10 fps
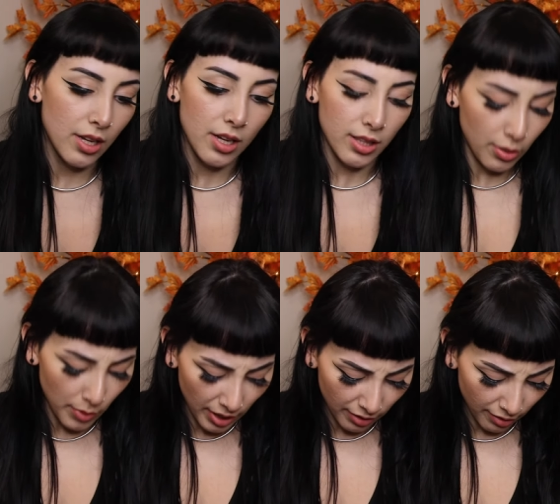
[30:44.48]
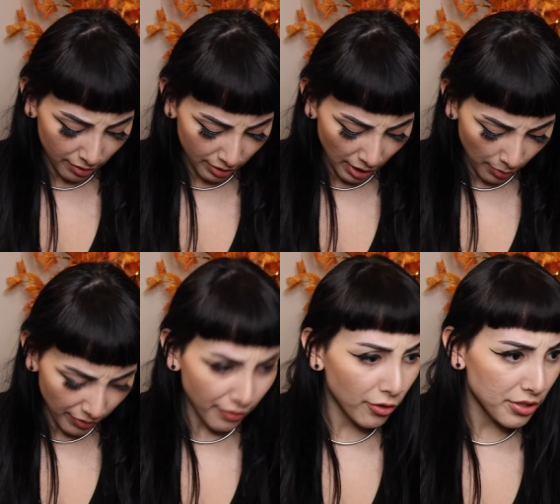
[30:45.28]
I think we got the, yeah, we
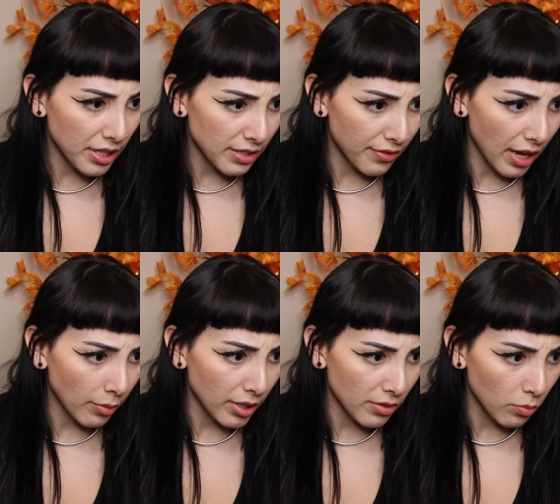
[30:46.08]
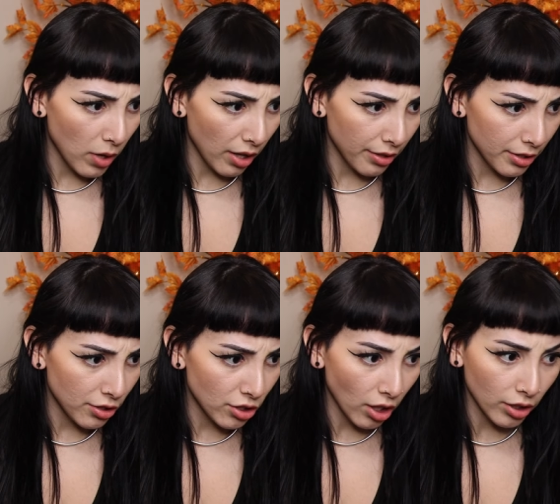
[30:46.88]
had the full size of that one as well, the
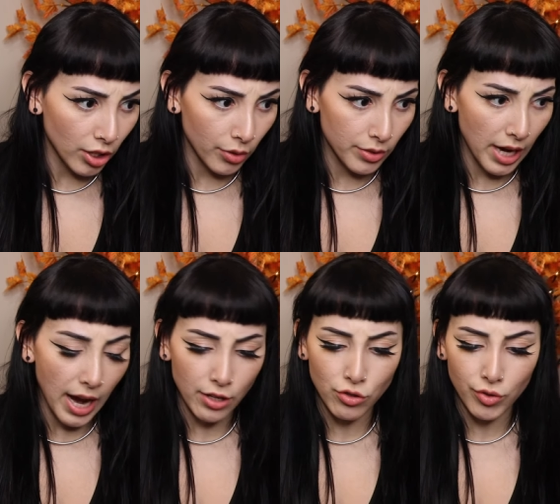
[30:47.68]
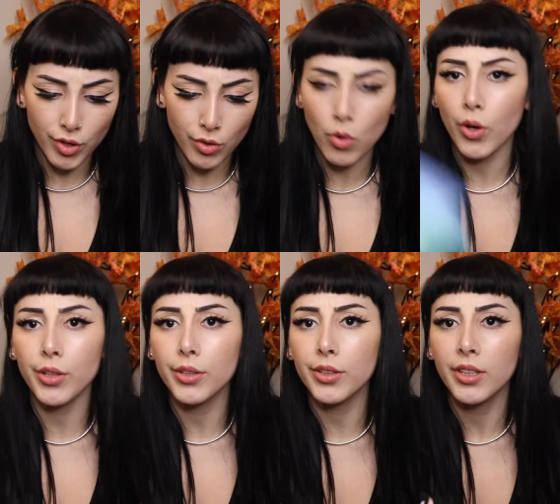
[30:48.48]
Star Codes Astro
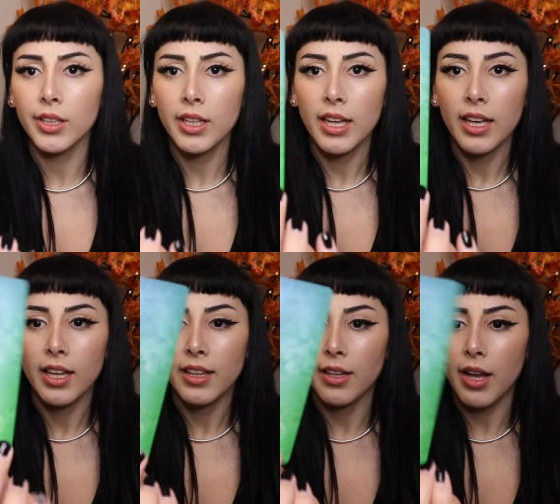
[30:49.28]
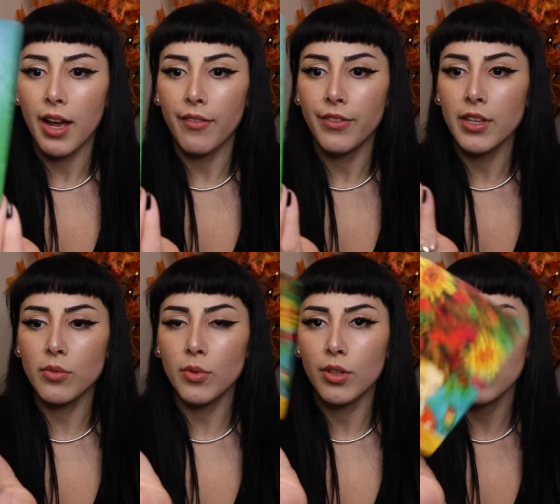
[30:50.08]
Oracle. Then I have
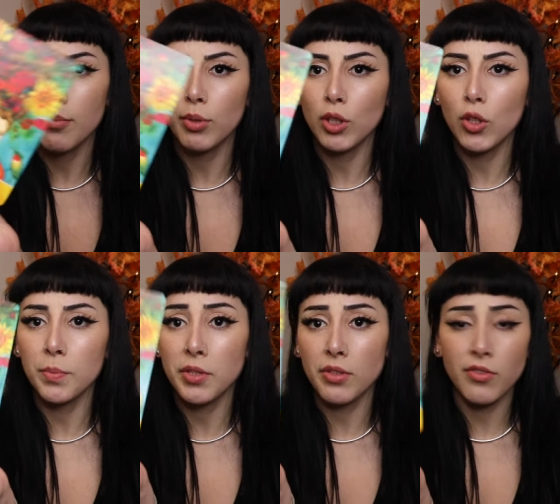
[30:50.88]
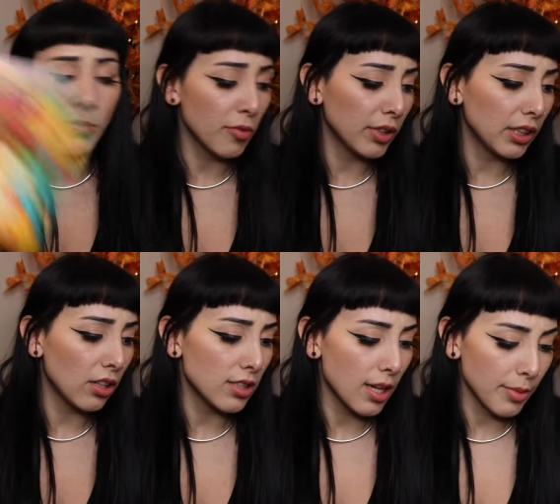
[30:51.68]
this one, Bloom. This is from a really
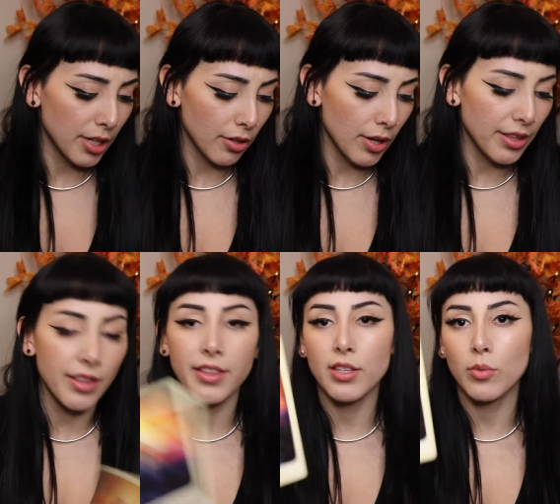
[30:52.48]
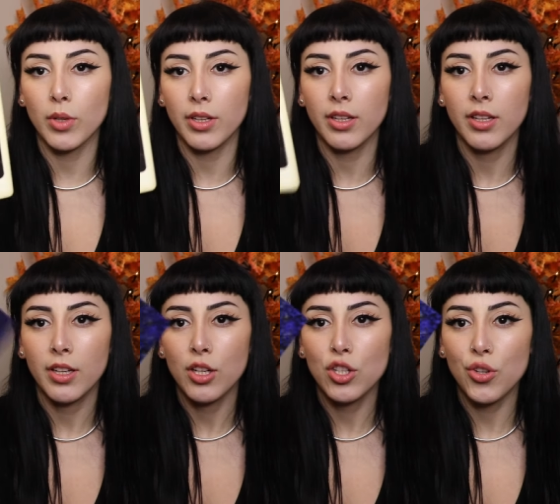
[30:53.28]
long time ago. And then this one,
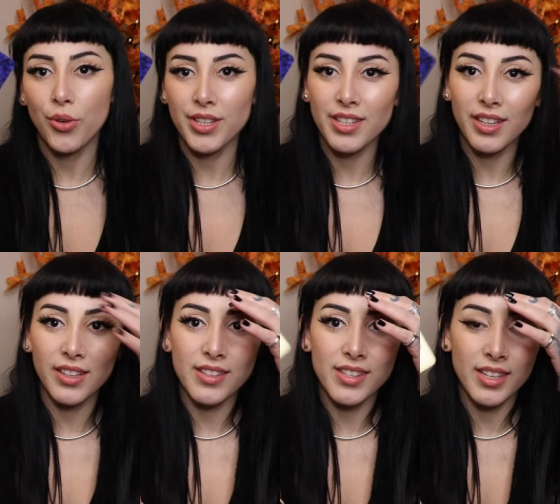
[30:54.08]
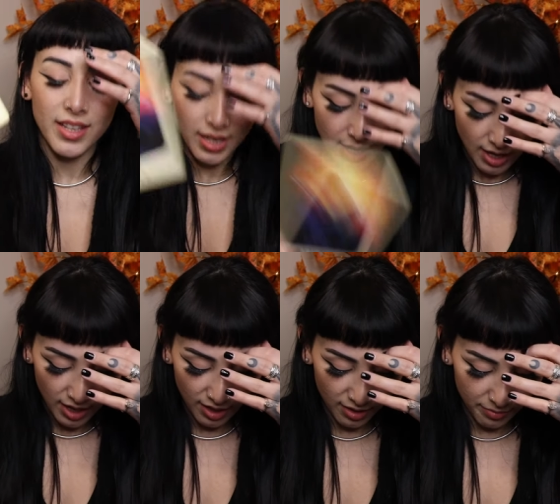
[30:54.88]
choices.
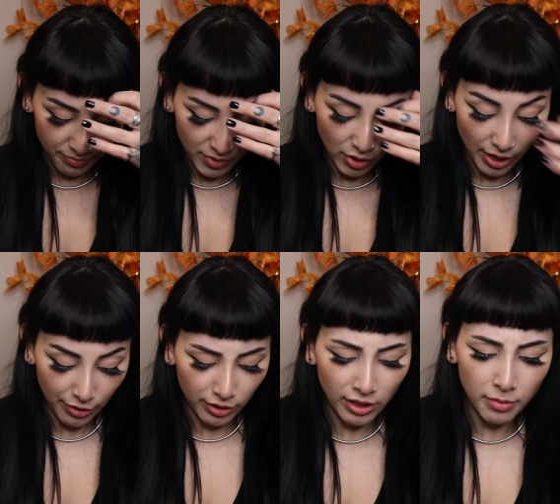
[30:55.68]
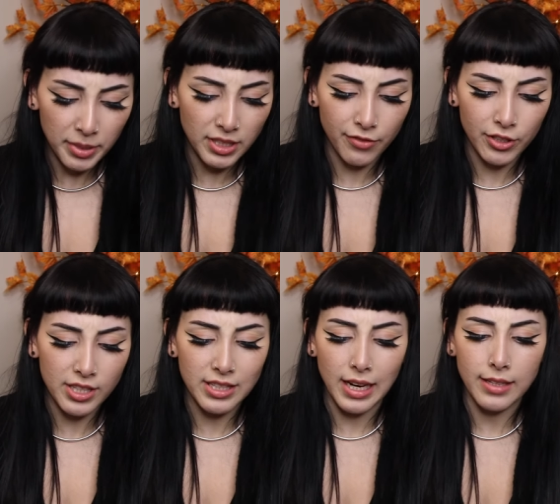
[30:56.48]
Um, so yeah, they're a little bit different
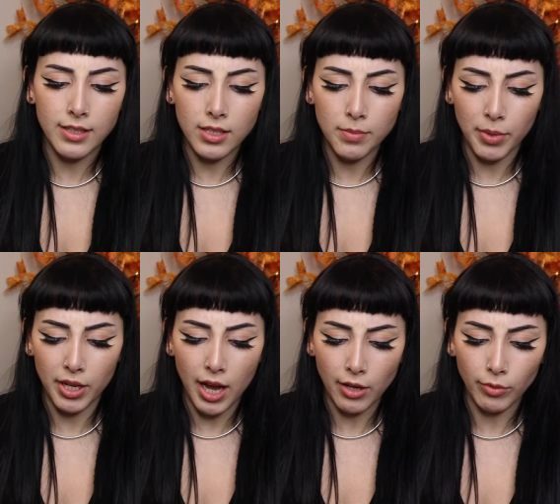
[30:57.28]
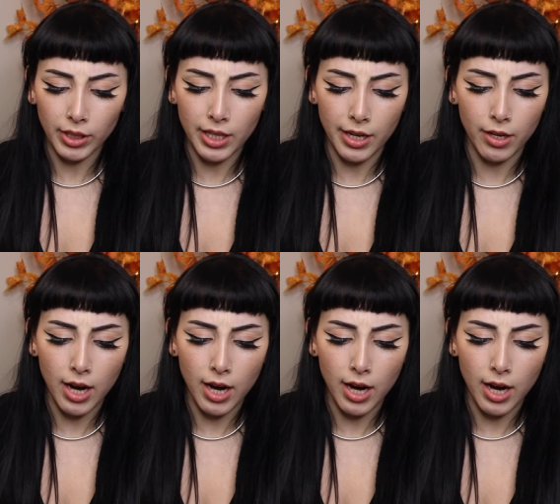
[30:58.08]
sizes, but I don't really care.